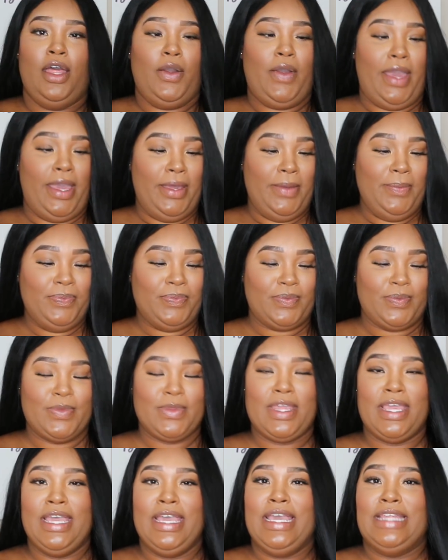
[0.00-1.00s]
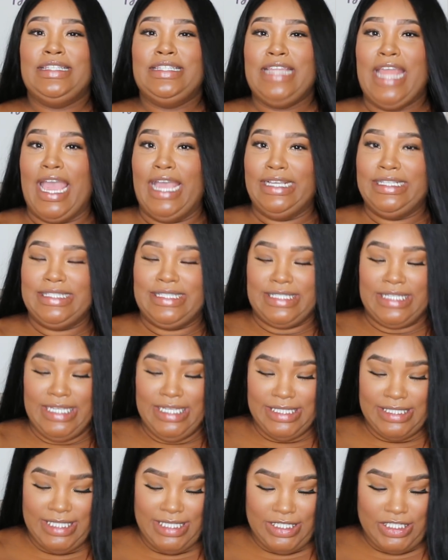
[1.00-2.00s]
Okay, next
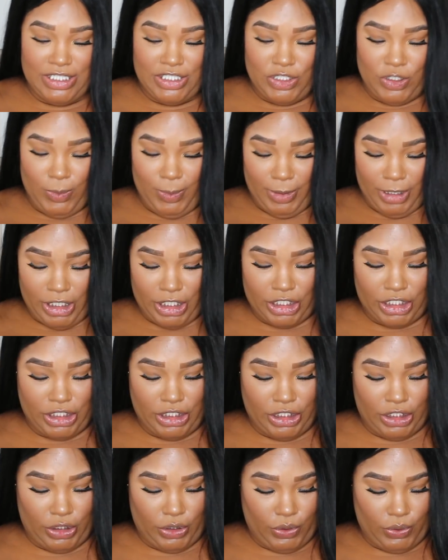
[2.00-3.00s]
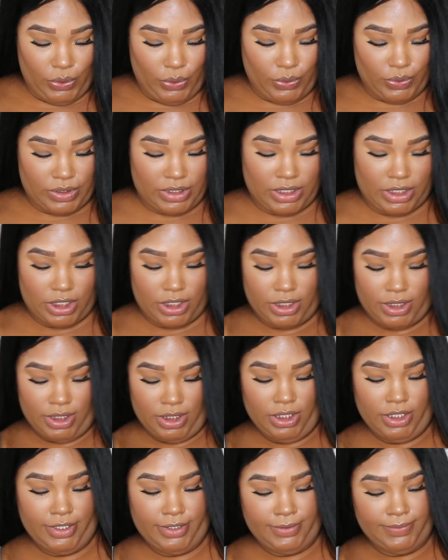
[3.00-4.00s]
is this super cute
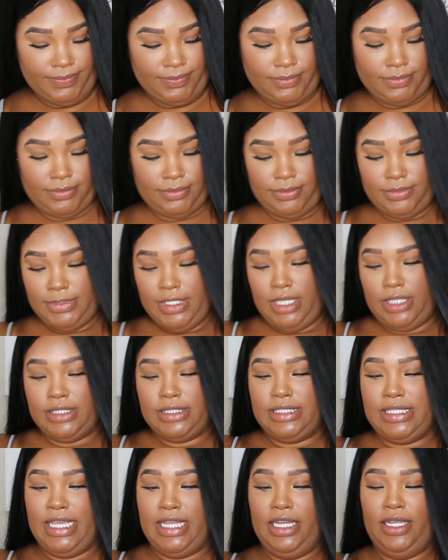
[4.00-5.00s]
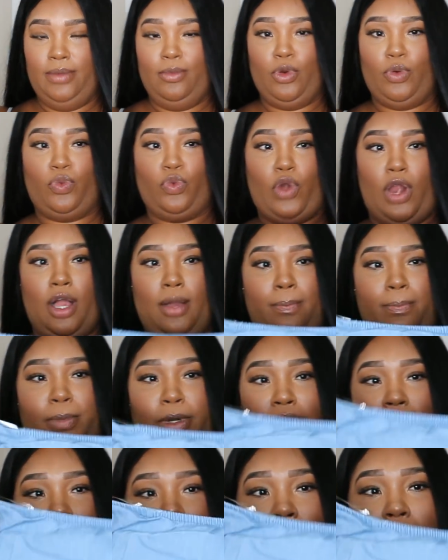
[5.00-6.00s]
denim
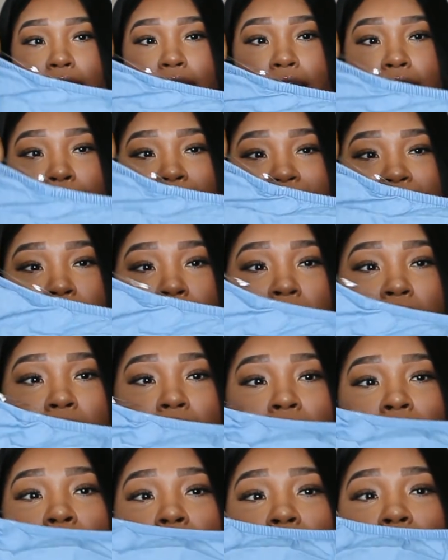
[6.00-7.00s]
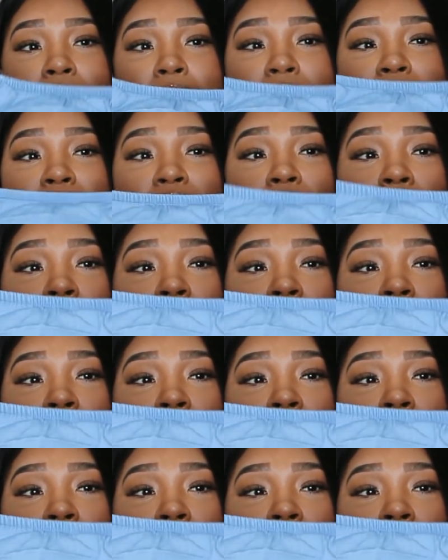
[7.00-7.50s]
romper. It's an